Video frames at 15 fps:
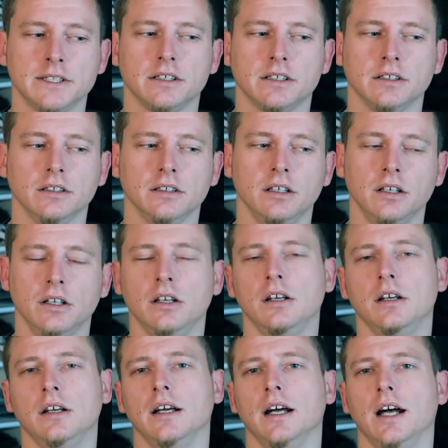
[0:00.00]
here.
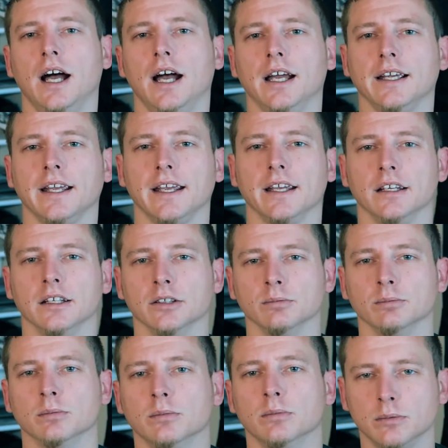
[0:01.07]
I
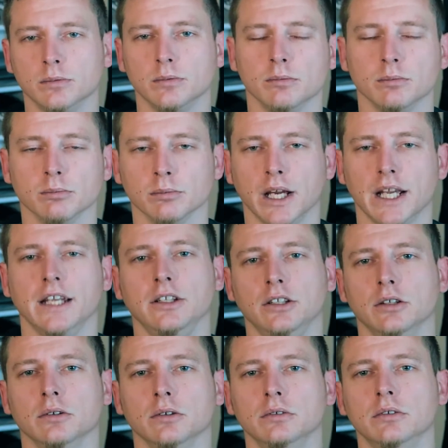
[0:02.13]
am bringing
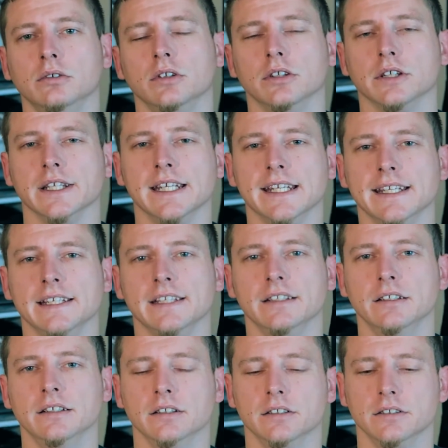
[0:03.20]
you
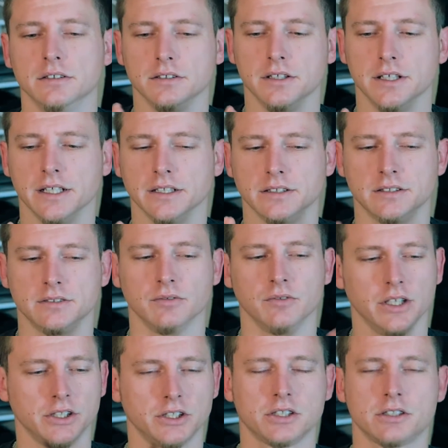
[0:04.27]
it's
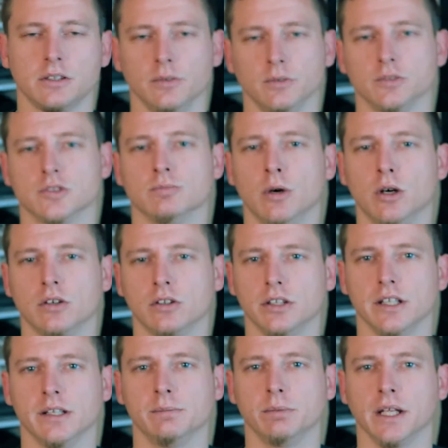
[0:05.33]
just a small
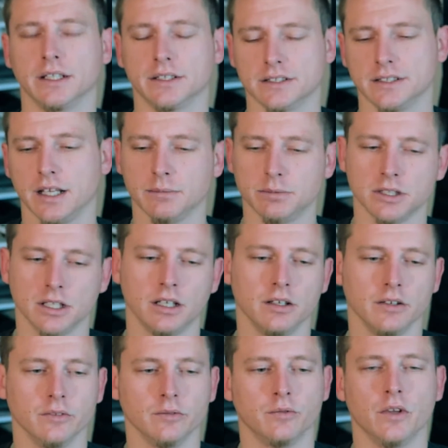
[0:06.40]
clip, like steps
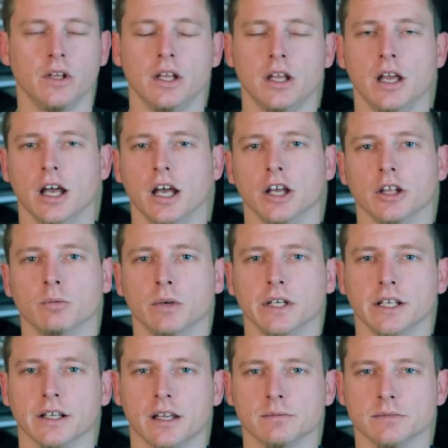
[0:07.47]
of when
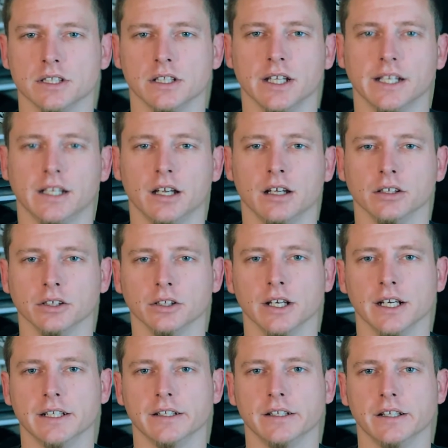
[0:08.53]
it comes to like color
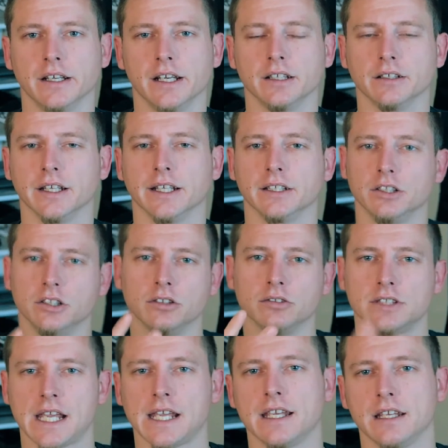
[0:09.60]
grading and like, you know,
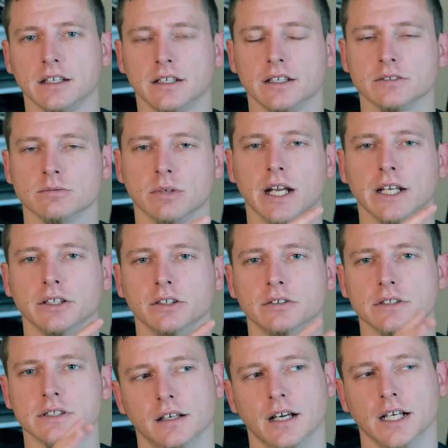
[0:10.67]
taking, because what I do
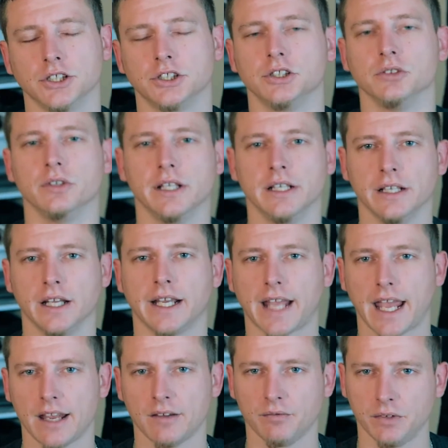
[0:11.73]
is I shoot in like
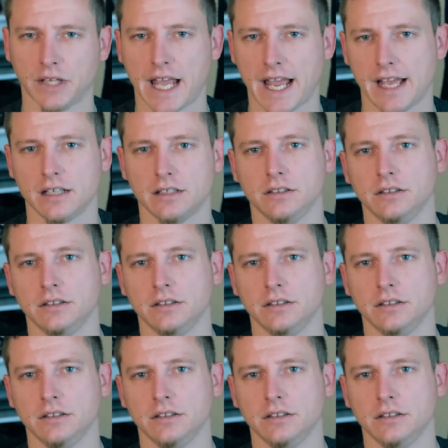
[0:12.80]
a flat